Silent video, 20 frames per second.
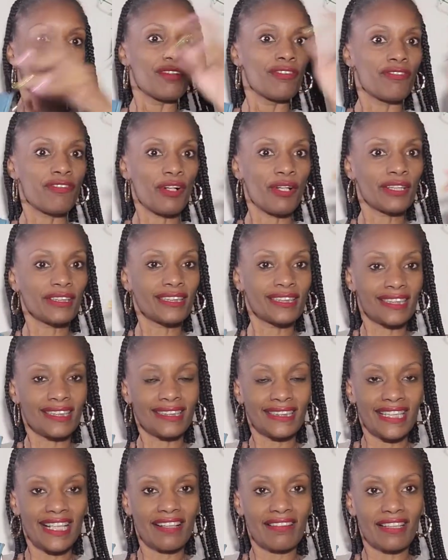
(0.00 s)
first
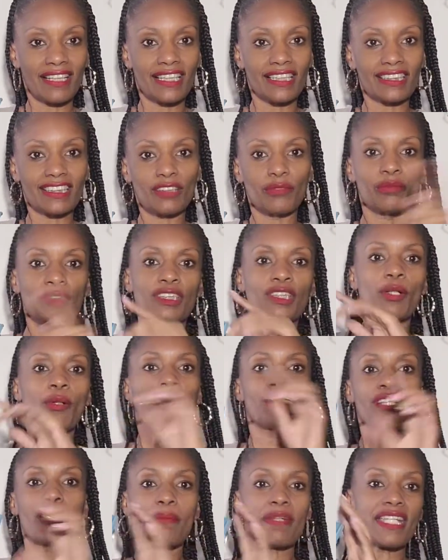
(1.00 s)
series.
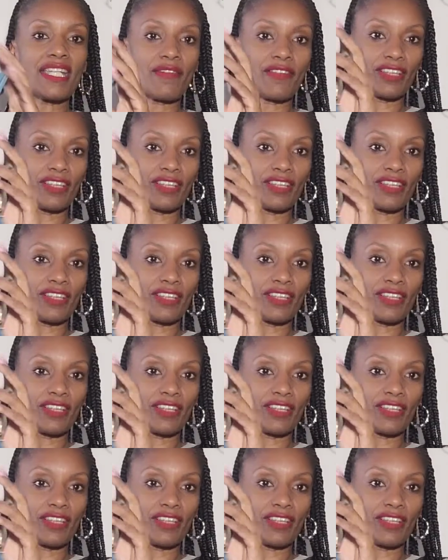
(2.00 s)
So let me give a